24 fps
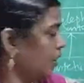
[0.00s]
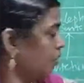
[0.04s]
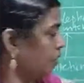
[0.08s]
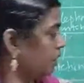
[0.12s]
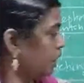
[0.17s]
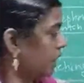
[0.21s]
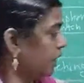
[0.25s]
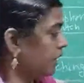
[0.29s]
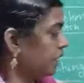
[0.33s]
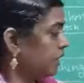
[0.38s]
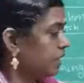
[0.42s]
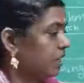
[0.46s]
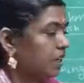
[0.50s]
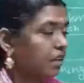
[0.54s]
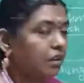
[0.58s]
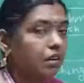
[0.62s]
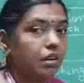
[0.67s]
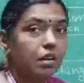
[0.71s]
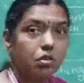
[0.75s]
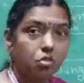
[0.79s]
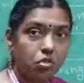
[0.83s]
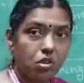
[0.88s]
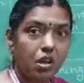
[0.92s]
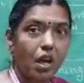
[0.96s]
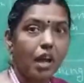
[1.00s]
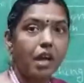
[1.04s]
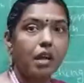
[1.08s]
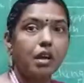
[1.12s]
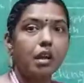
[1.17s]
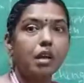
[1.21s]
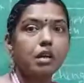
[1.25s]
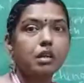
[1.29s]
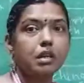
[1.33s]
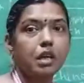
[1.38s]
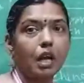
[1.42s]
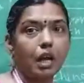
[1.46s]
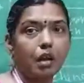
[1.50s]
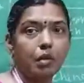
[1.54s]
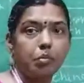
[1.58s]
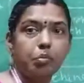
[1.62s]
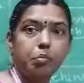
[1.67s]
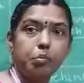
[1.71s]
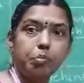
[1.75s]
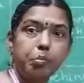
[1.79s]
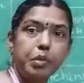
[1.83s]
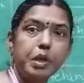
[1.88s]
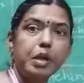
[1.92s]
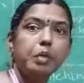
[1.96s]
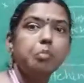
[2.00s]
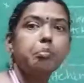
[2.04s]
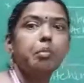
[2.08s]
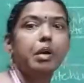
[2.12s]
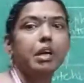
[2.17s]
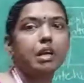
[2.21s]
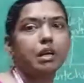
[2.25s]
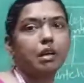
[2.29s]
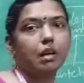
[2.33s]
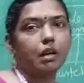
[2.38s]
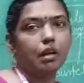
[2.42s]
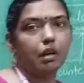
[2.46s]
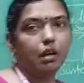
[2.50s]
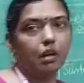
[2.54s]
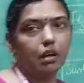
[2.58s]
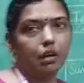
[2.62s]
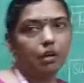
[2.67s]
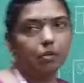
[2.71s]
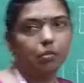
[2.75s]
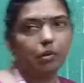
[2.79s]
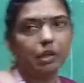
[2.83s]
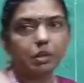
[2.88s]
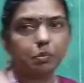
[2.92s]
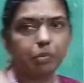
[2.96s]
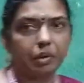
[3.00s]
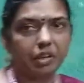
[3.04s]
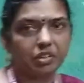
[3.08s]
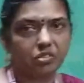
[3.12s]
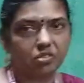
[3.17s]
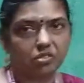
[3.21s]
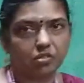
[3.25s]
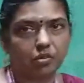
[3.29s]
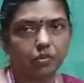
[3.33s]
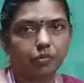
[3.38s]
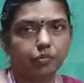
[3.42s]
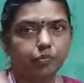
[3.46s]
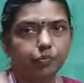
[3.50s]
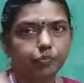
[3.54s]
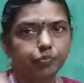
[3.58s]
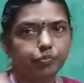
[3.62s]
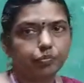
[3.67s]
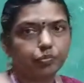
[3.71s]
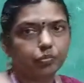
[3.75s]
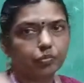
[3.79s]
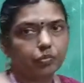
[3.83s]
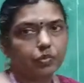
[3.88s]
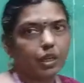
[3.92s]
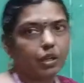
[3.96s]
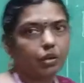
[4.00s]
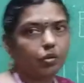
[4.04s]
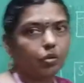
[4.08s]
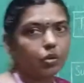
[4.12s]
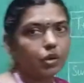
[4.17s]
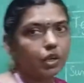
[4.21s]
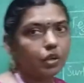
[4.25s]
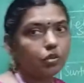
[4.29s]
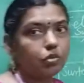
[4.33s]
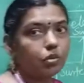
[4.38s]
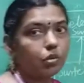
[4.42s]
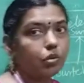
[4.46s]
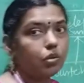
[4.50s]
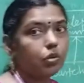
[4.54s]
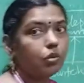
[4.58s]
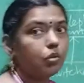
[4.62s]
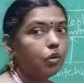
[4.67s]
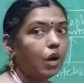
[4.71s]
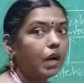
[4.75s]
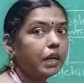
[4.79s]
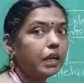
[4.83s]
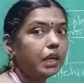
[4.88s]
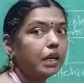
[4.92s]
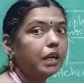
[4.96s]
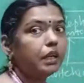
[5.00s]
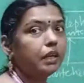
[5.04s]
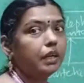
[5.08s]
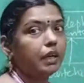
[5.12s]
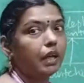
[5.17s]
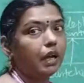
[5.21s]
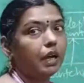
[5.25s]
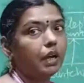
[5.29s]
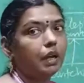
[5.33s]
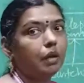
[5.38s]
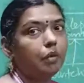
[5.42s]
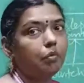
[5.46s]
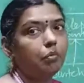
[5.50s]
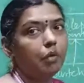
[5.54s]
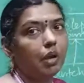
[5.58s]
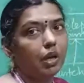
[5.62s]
800 channel can be multiplexed. Okay, so at a time,